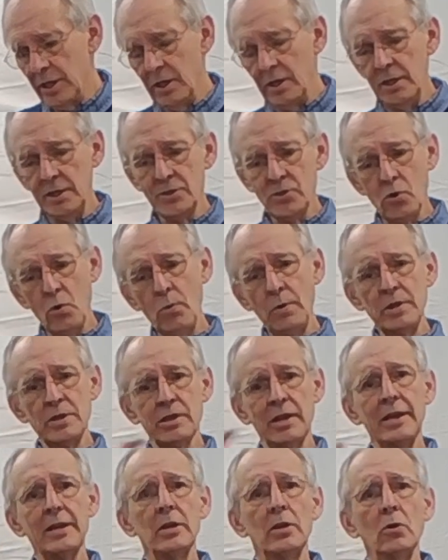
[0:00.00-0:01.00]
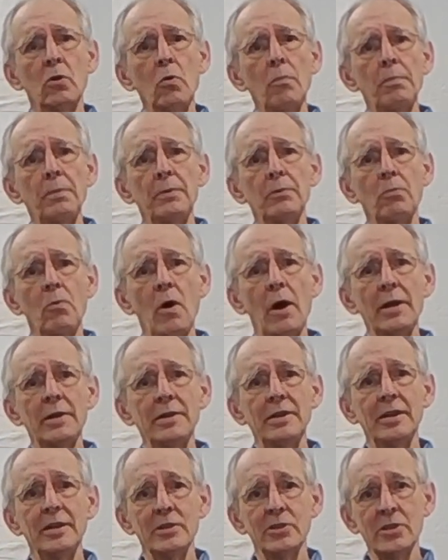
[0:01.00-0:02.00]
It's always like an open
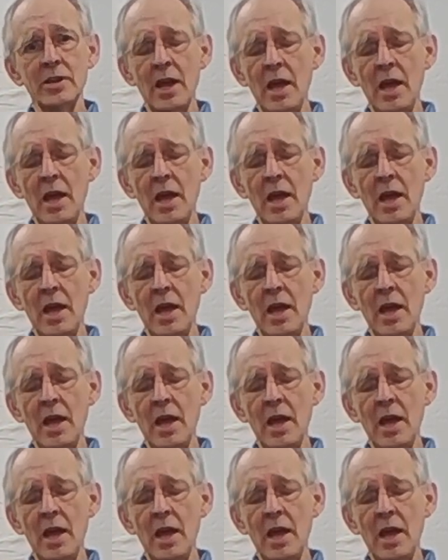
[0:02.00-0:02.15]
windings,